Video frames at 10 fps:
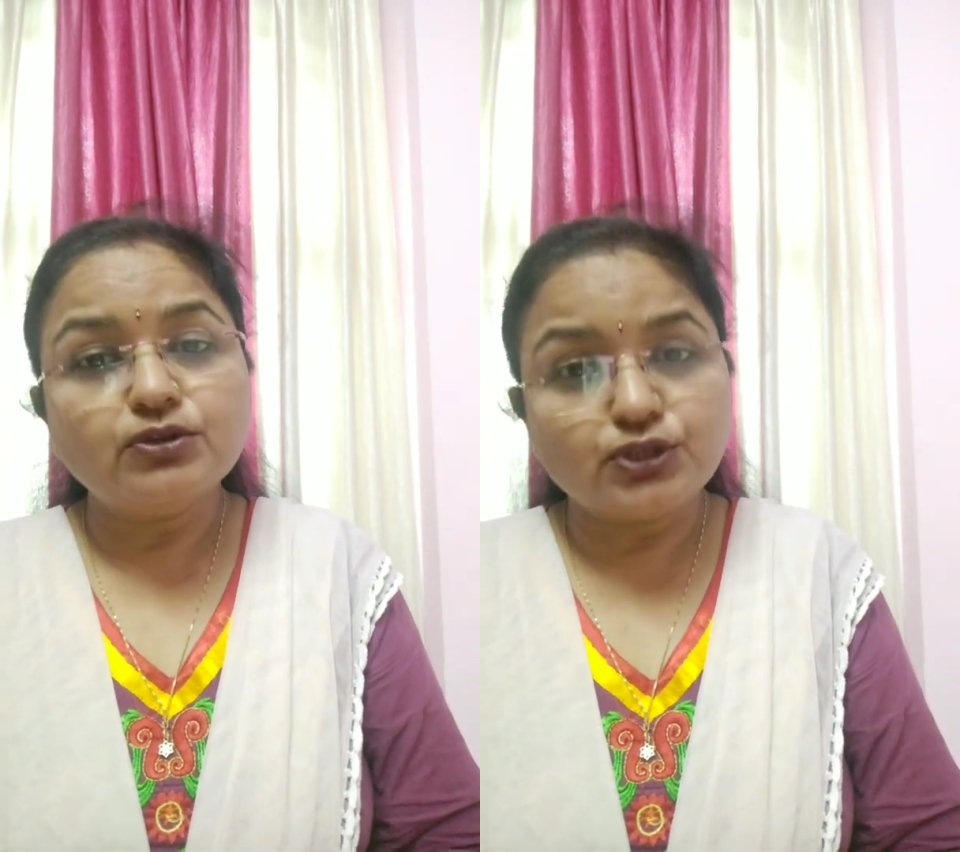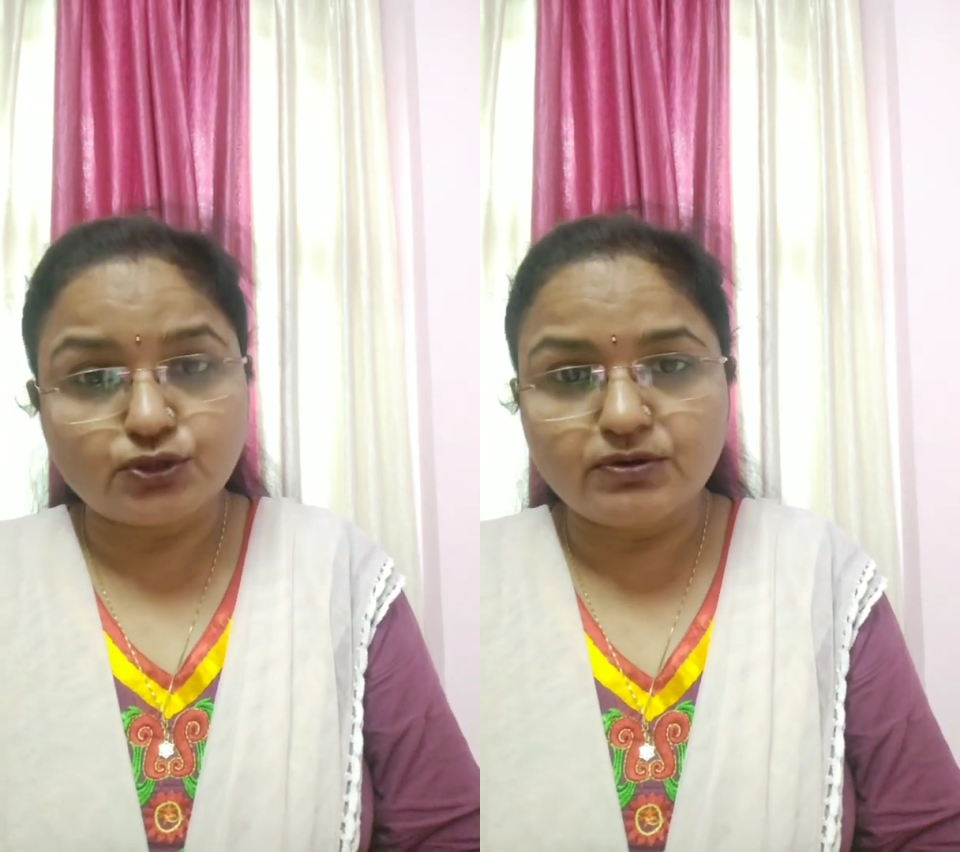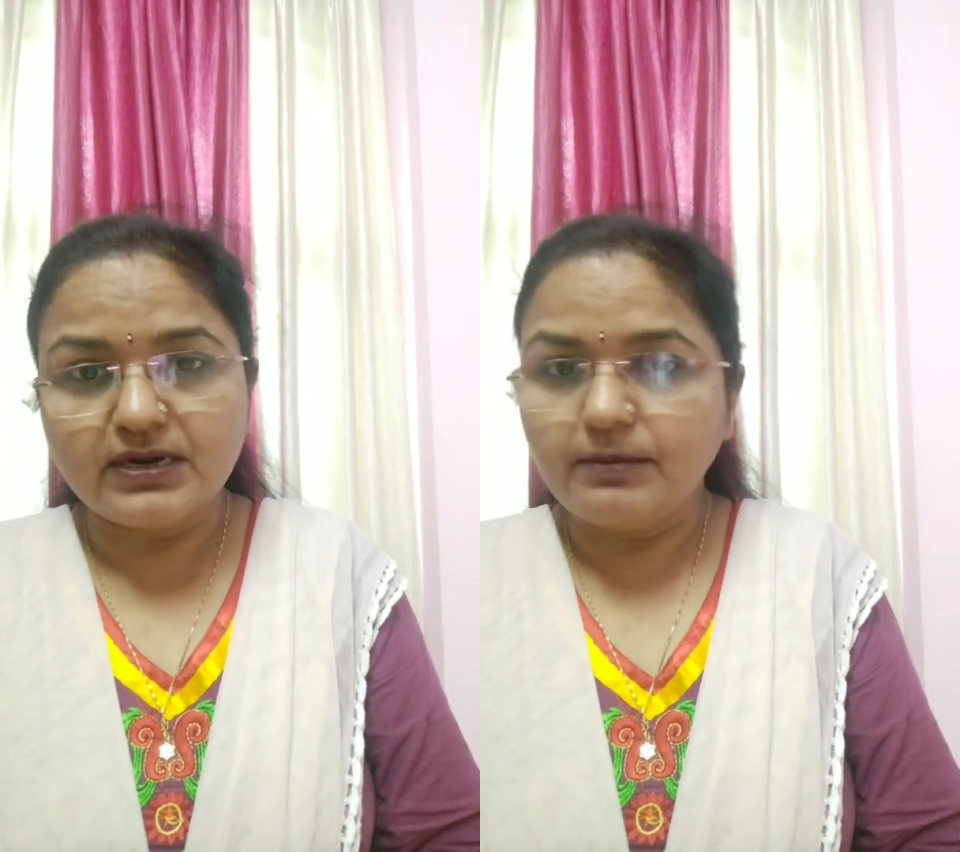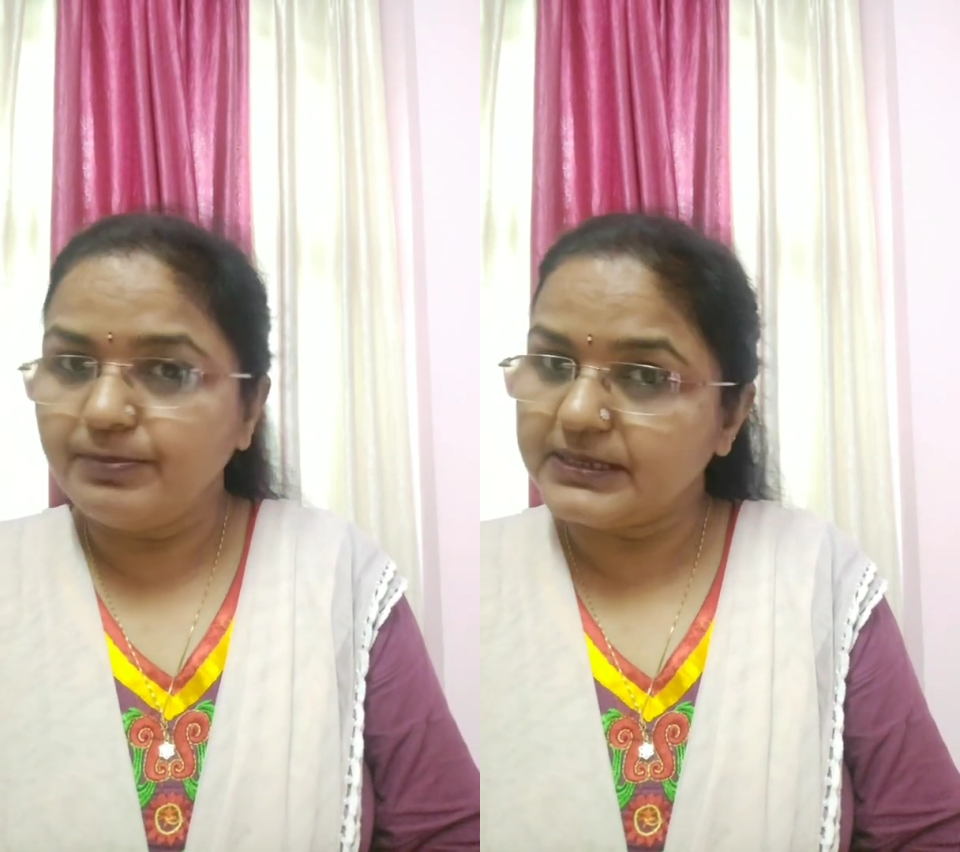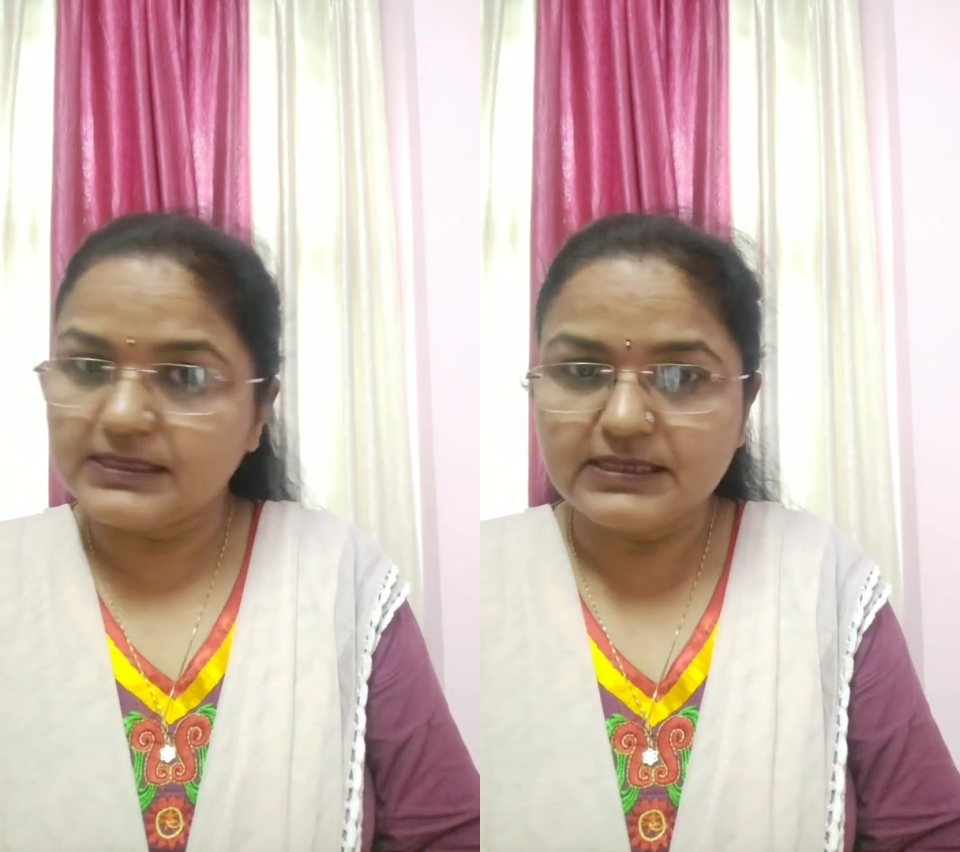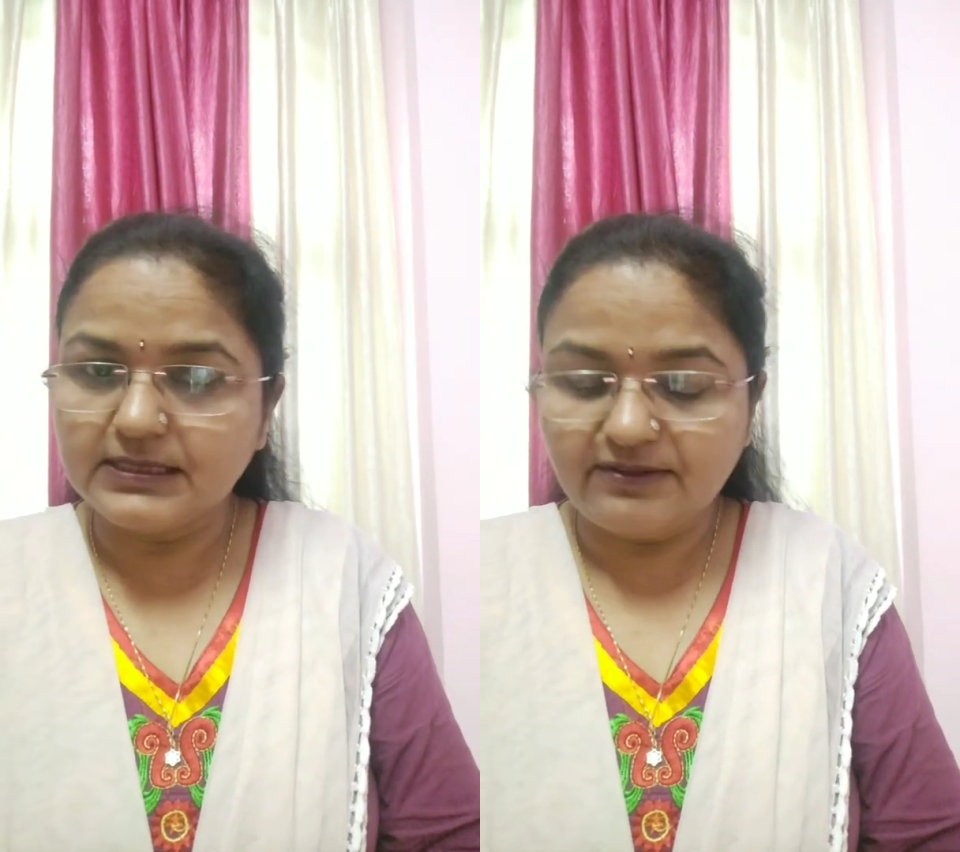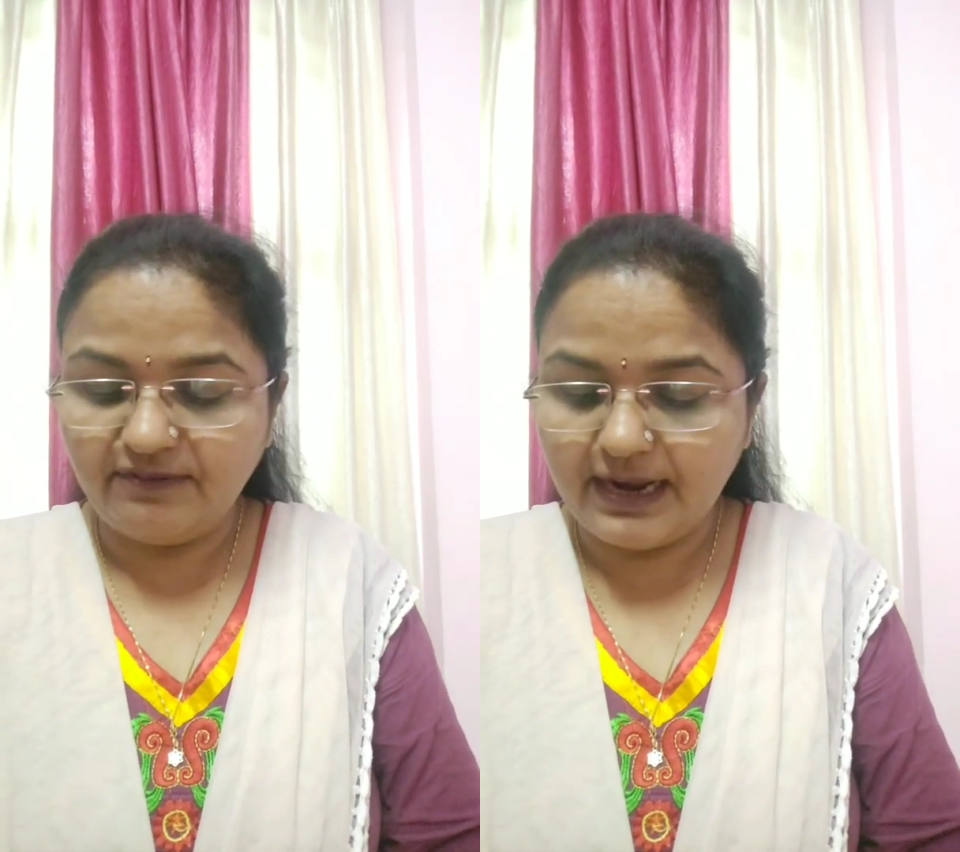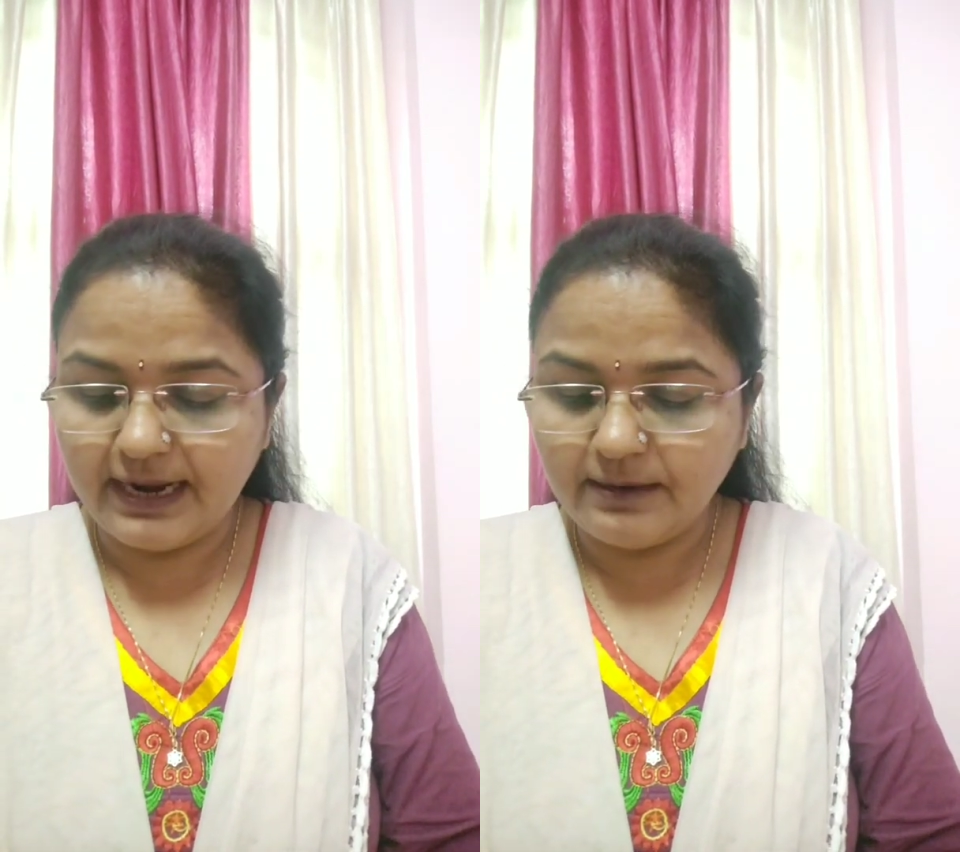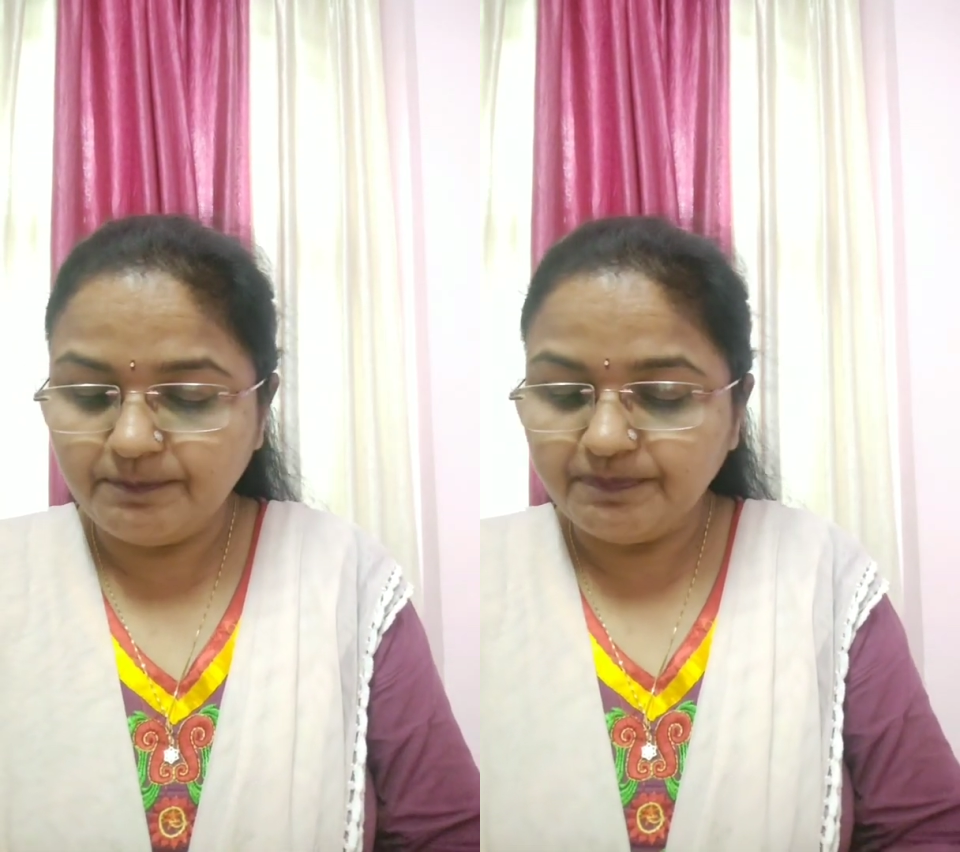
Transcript: sugar present in the flour.